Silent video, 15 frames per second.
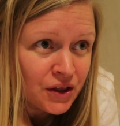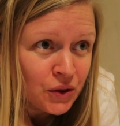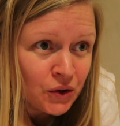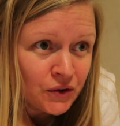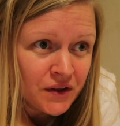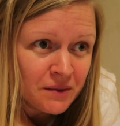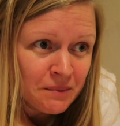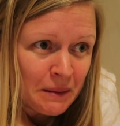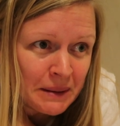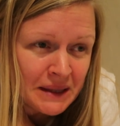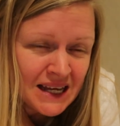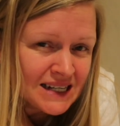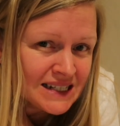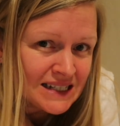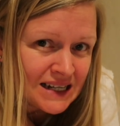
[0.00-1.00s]
thought that maybe
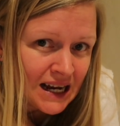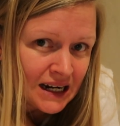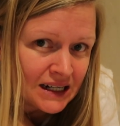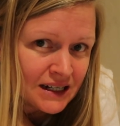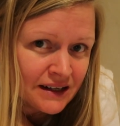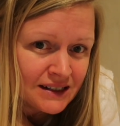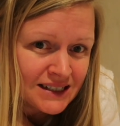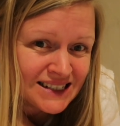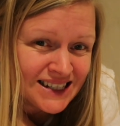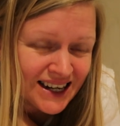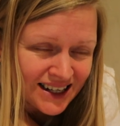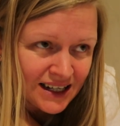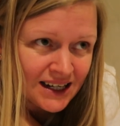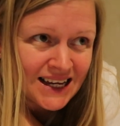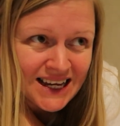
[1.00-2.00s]
they'd stagger it,
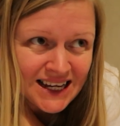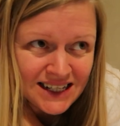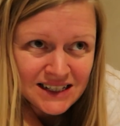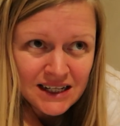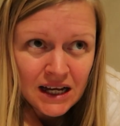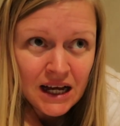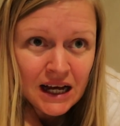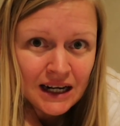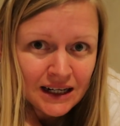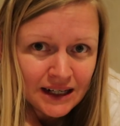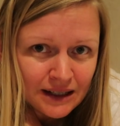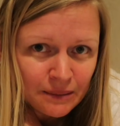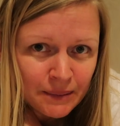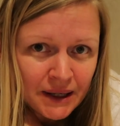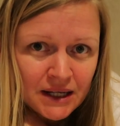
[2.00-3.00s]
stagger it a
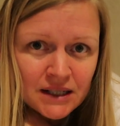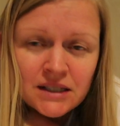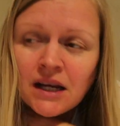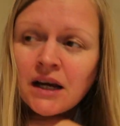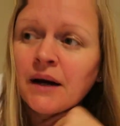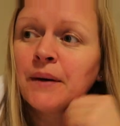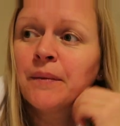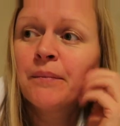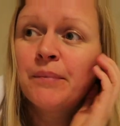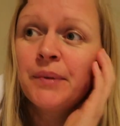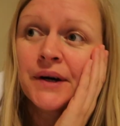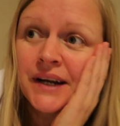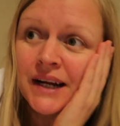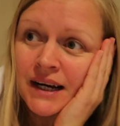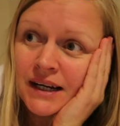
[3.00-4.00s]
little bit,
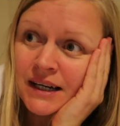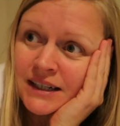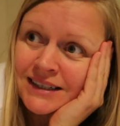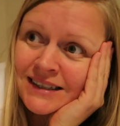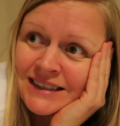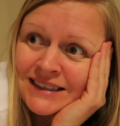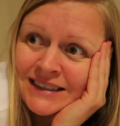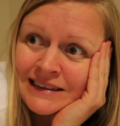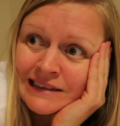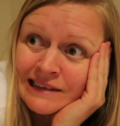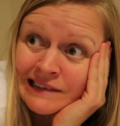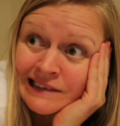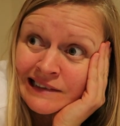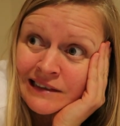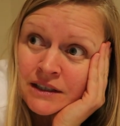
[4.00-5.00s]
but uh,
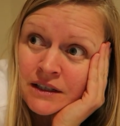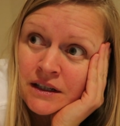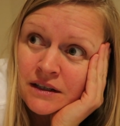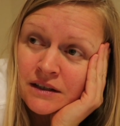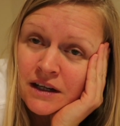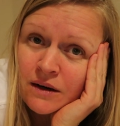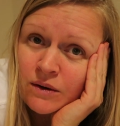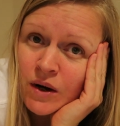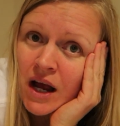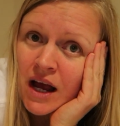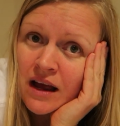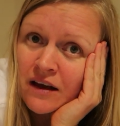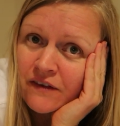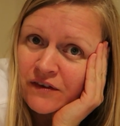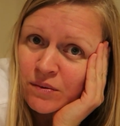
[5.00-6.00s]
no,
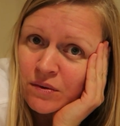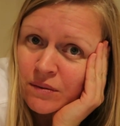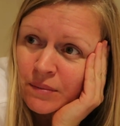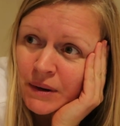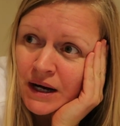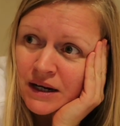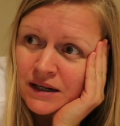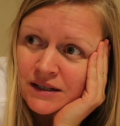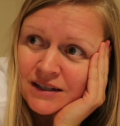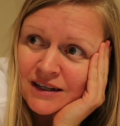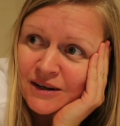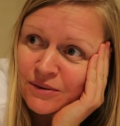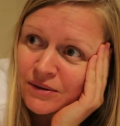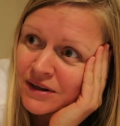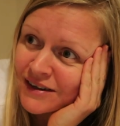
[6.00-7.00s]
everyone back.
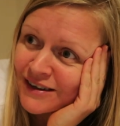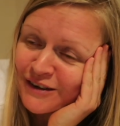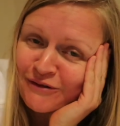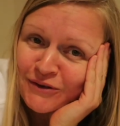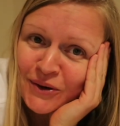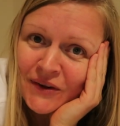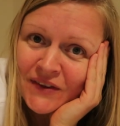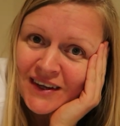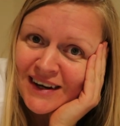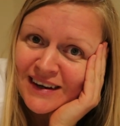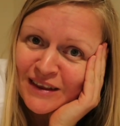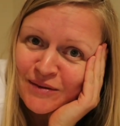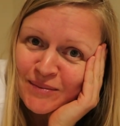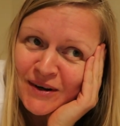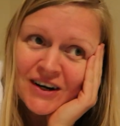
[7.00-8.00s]
So we're on the
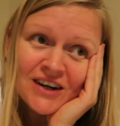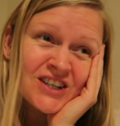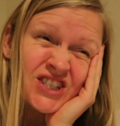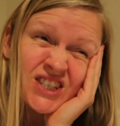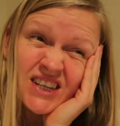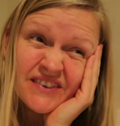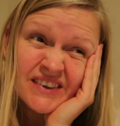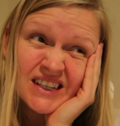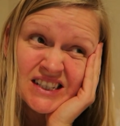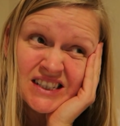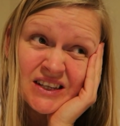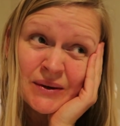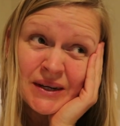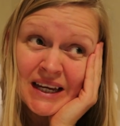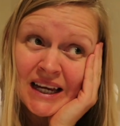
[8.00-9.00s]
8th of March. Stephen isn't
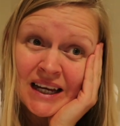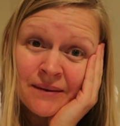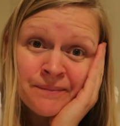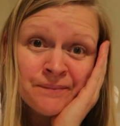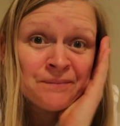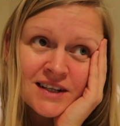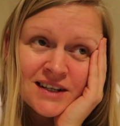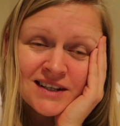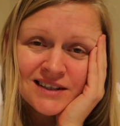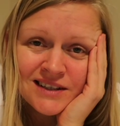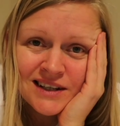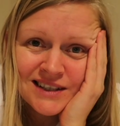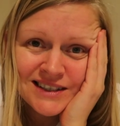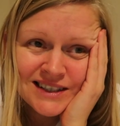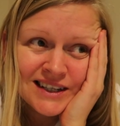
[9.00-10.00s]
so keen. He's
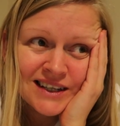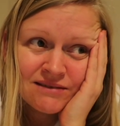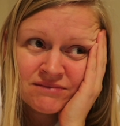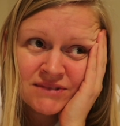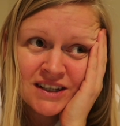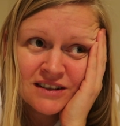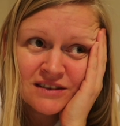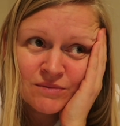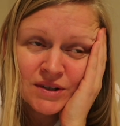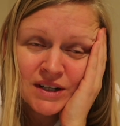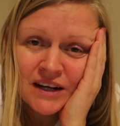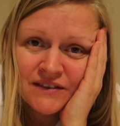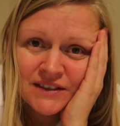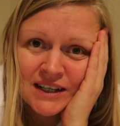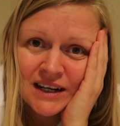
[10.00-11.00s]
16. He doesn't want to
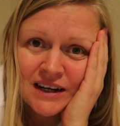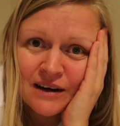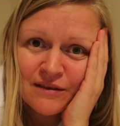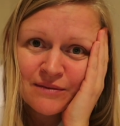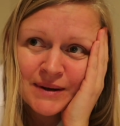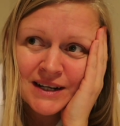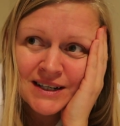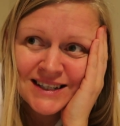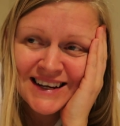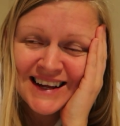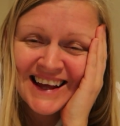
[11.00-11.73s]
have to get out of bed